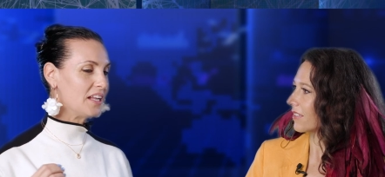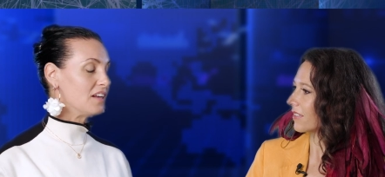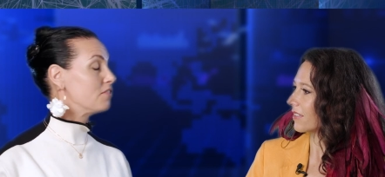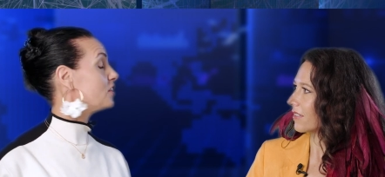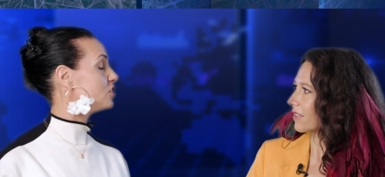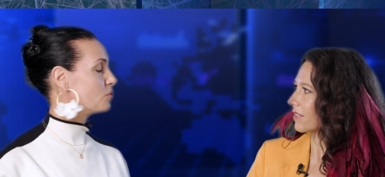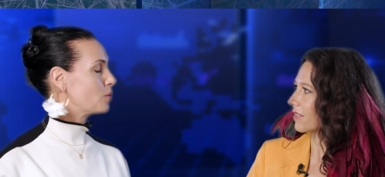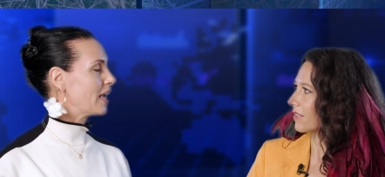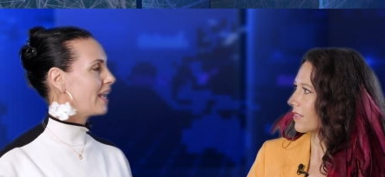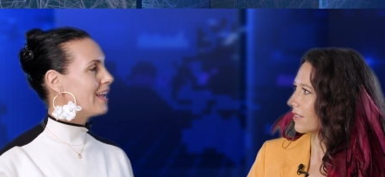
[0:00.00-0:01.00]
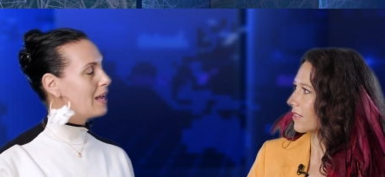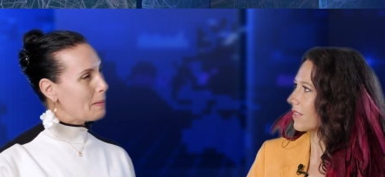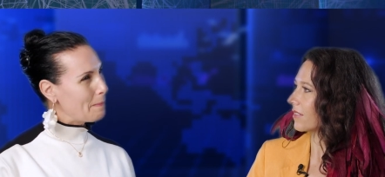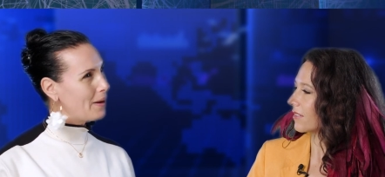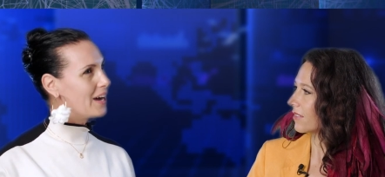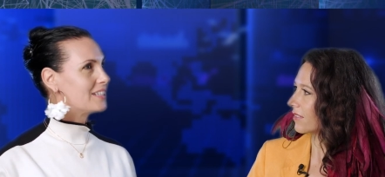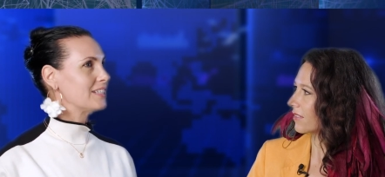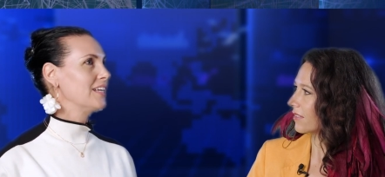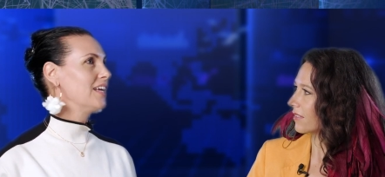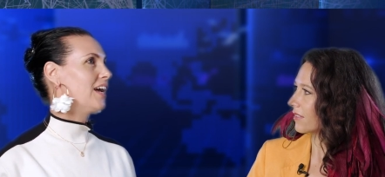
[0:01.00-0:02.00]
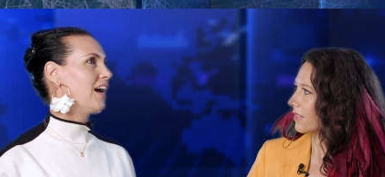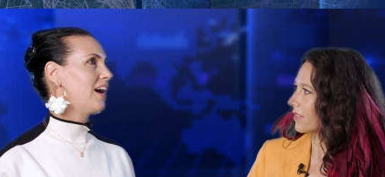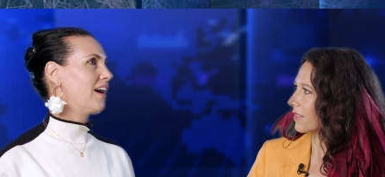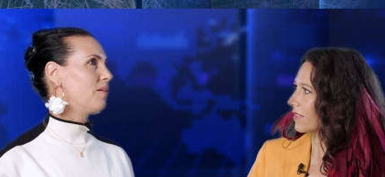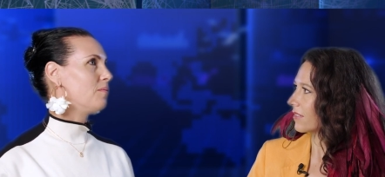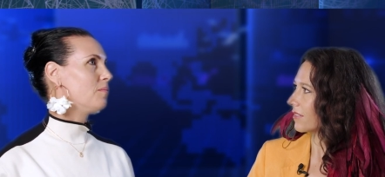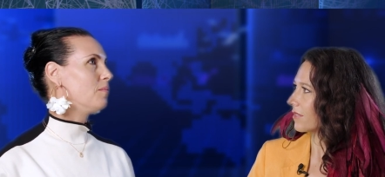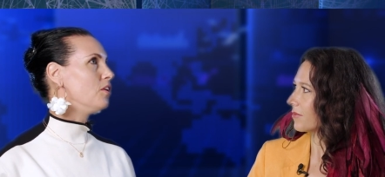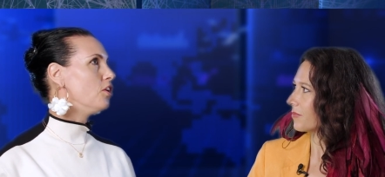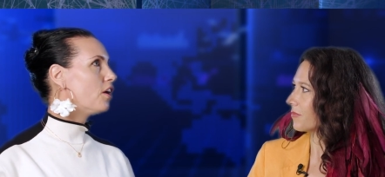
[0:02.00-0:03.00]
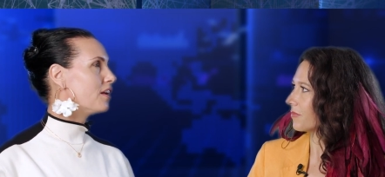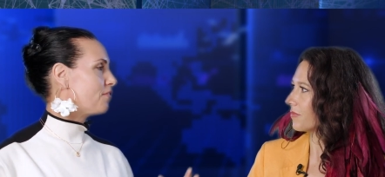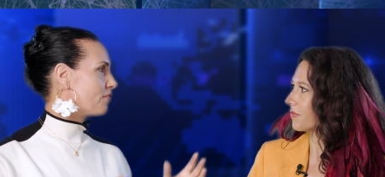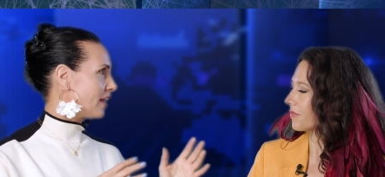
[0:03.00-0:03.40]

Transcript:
Speaker 1: in an efficient way, but um, not if